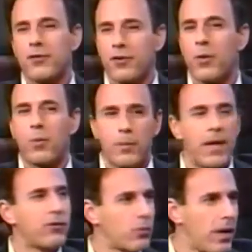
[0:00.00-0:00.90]
a woman
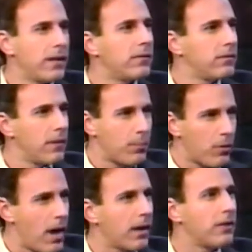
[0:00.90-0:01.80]
has a
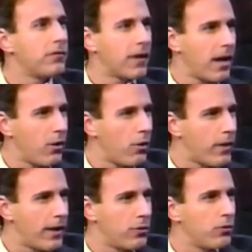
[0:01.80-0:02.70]
prerogative to kind of hold that news.